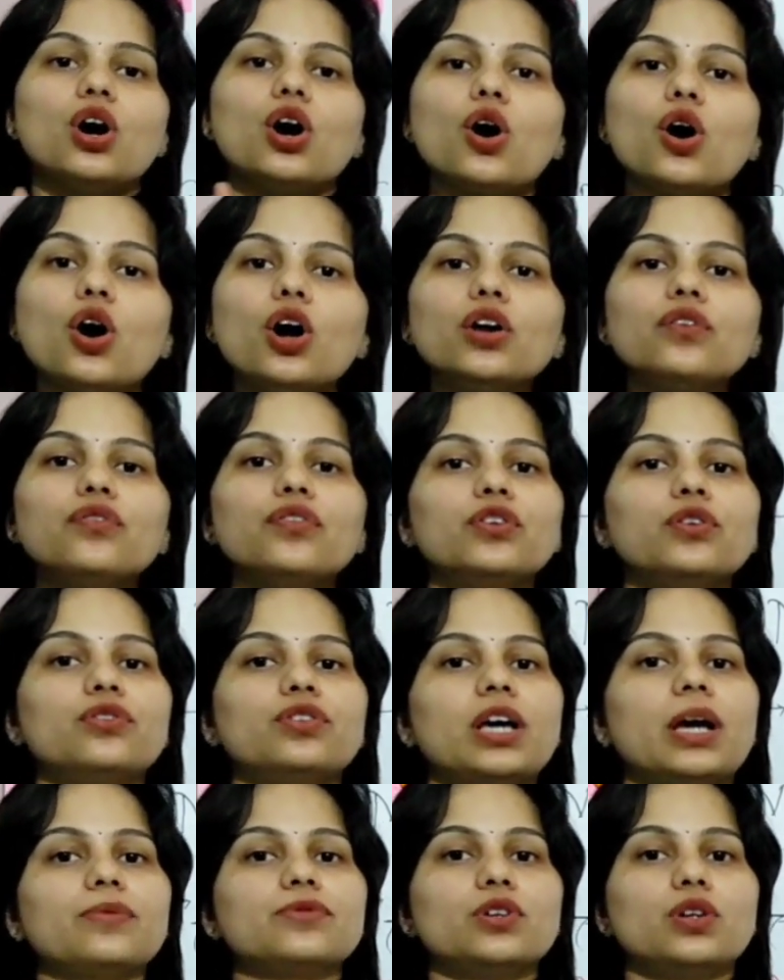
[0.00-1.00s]
all
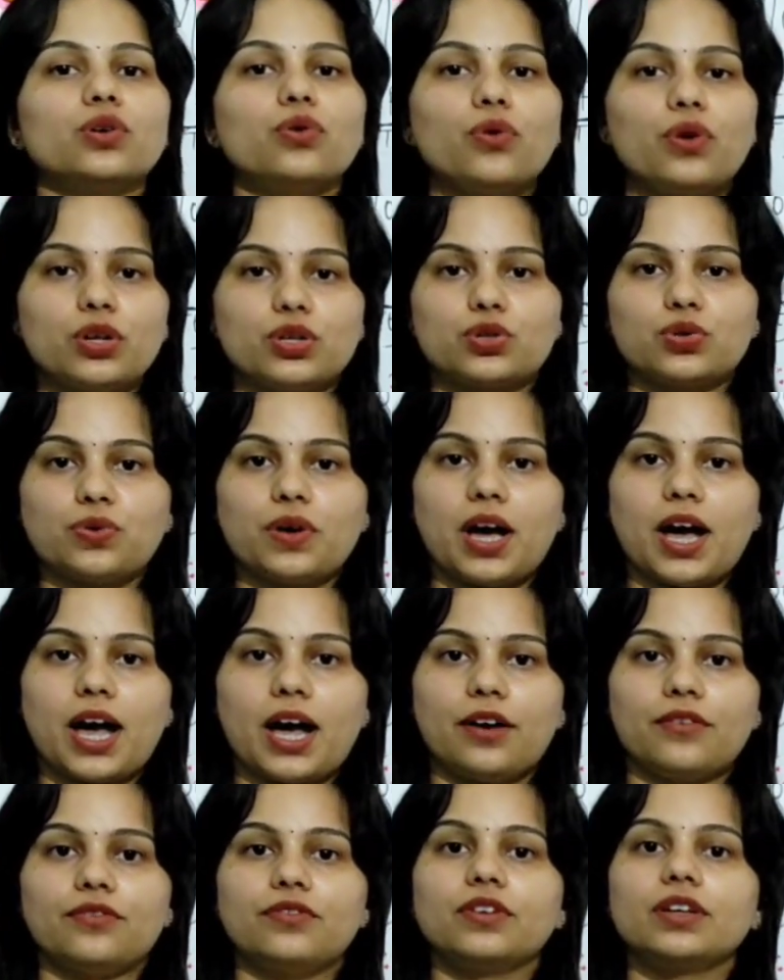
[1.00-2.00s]
phenotypes are going to
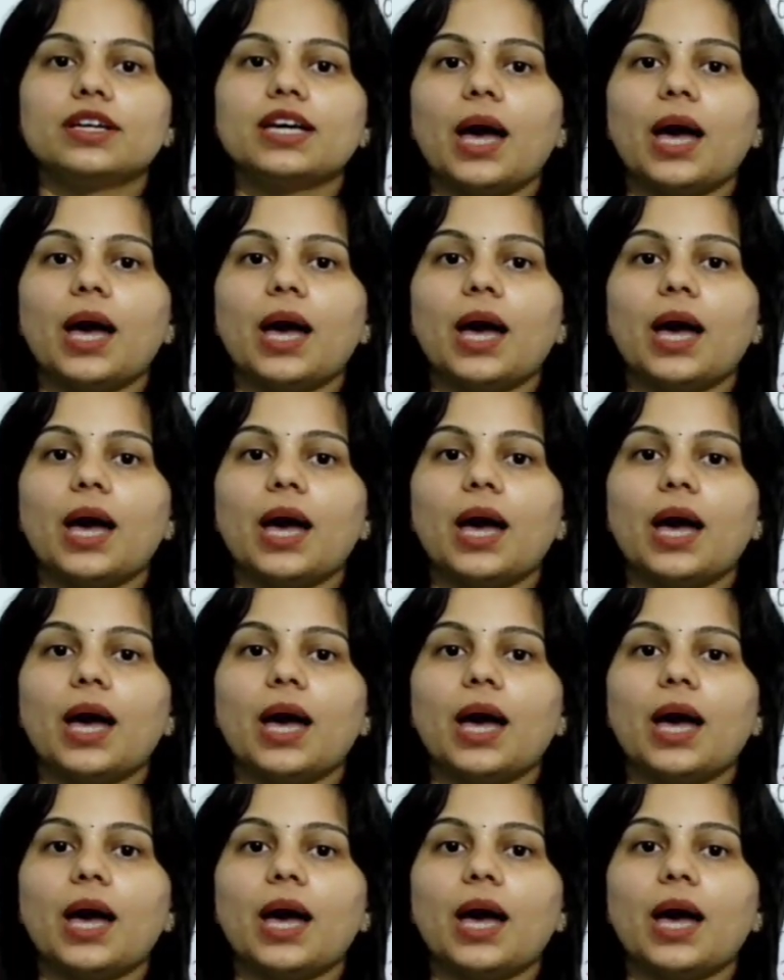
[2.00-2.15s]
have